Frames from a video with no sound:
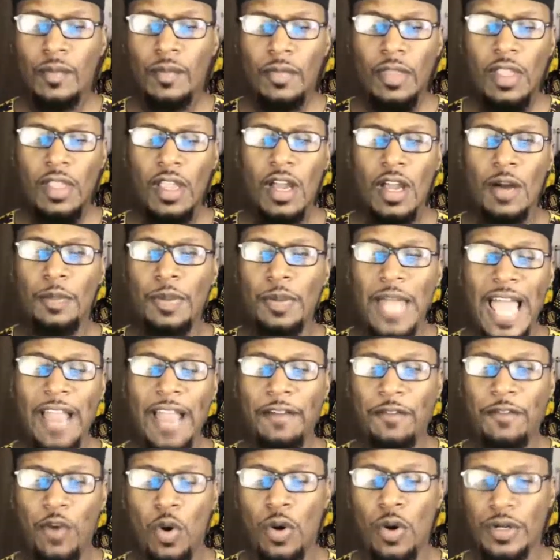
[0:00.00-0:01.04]
of
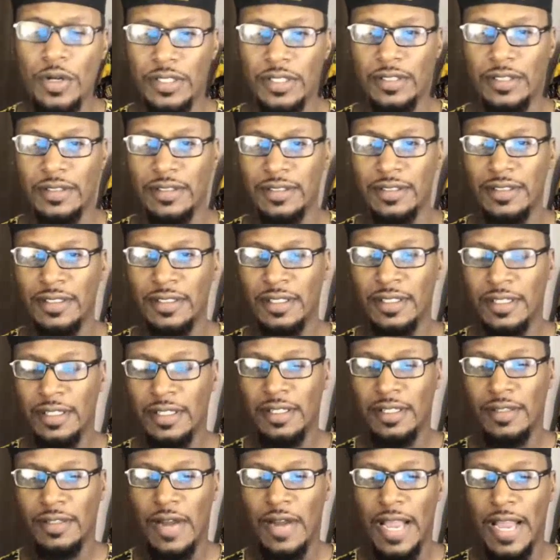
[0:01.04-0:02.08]
Black Fortunes,
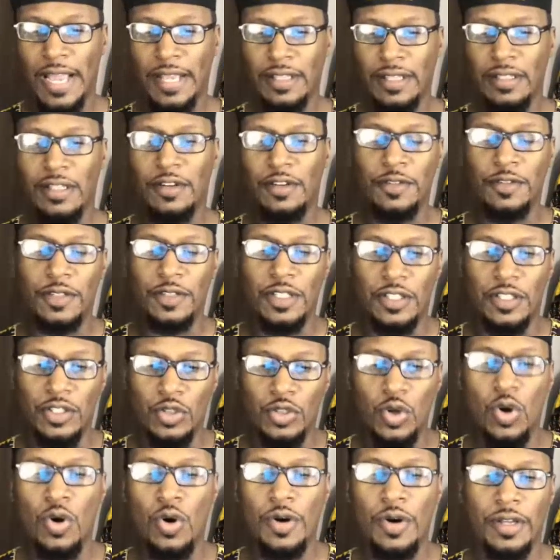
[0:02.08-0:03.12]
right? The
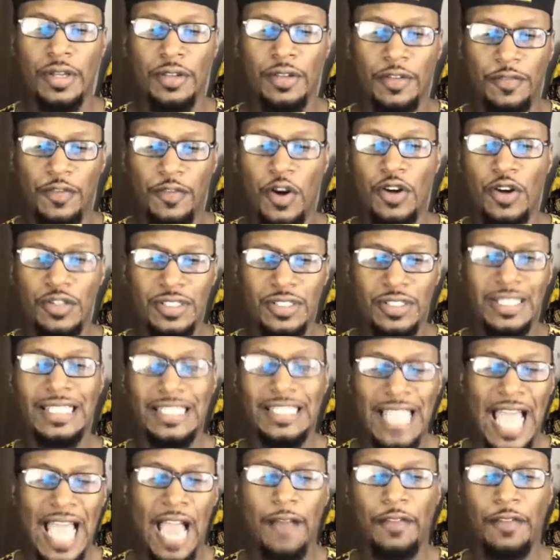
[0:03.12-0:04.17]
story of the first six
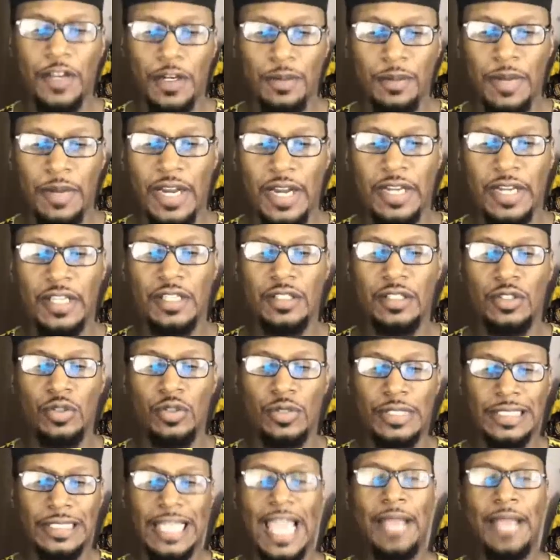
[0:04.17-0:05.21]
African-Americans to
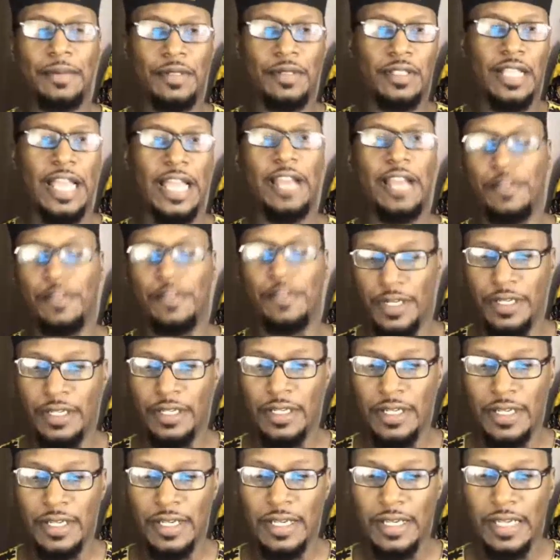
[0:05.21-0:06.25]
escape slavery
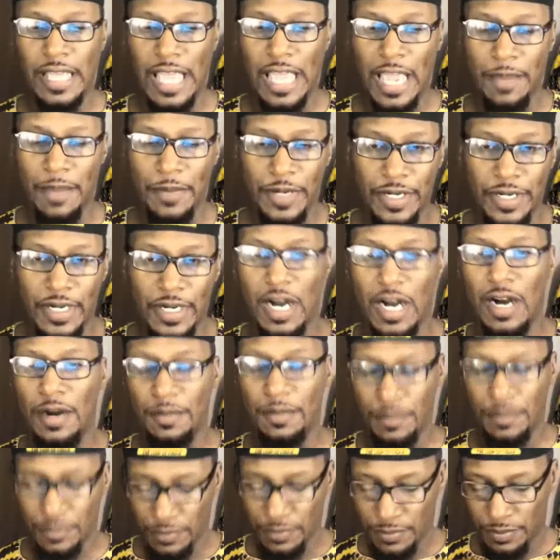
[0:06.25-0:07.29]
and
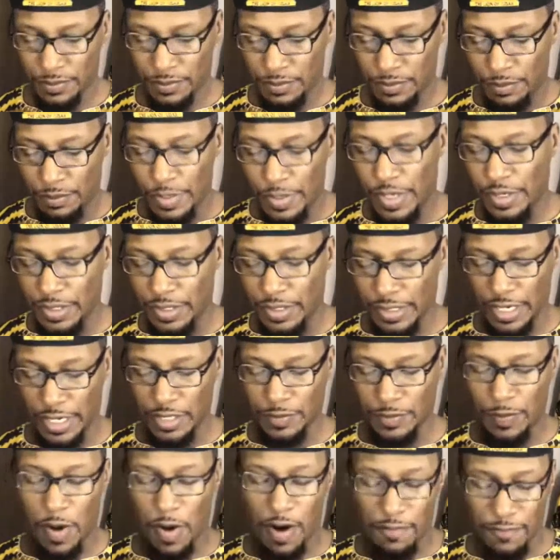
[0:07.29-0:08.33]
become millionaires,
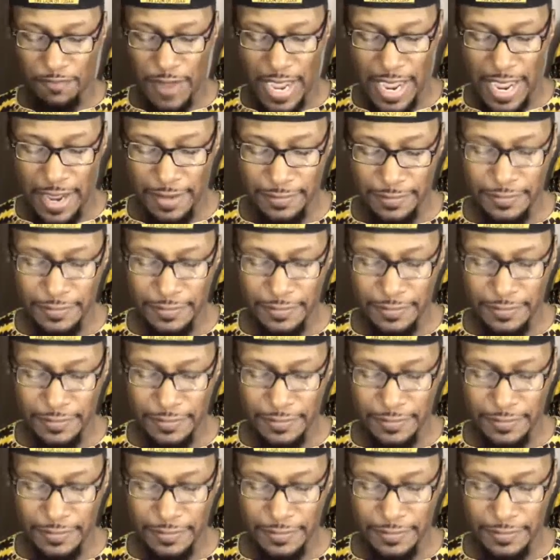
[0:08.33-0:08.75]
part five.